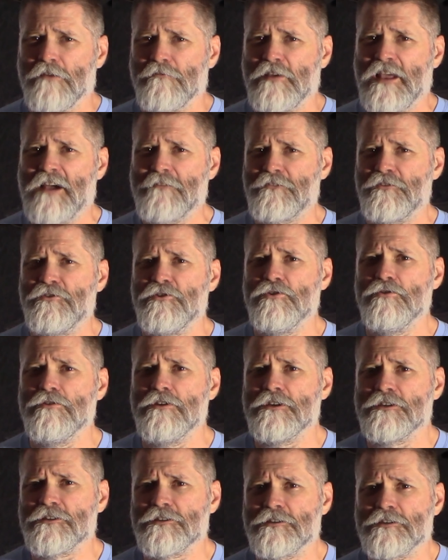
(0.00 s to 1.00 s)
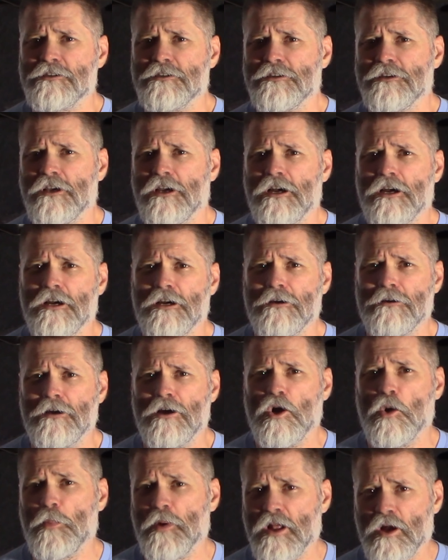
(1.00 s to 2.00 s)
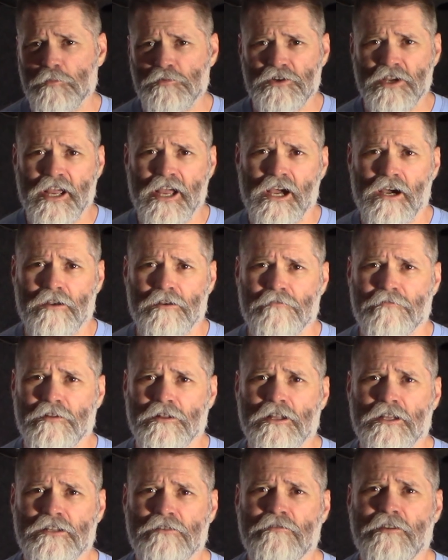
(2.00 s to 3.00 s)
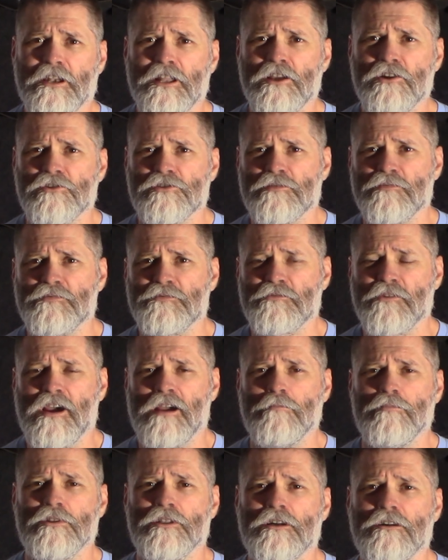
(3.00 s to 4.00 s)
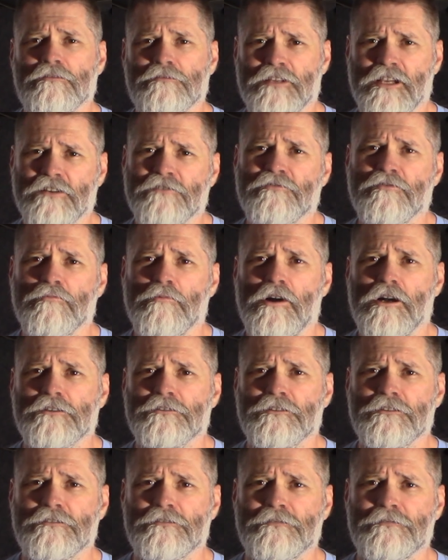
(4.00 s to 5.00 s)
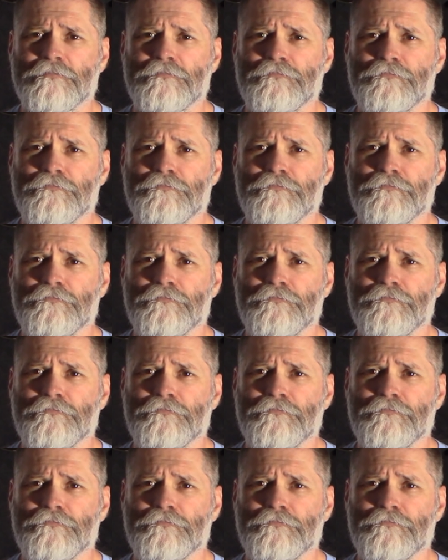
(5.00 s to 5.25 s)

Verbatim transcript: If you have to do this, uh, I hope it helps you out. If you like the video, subscribe below. Thanks for watching.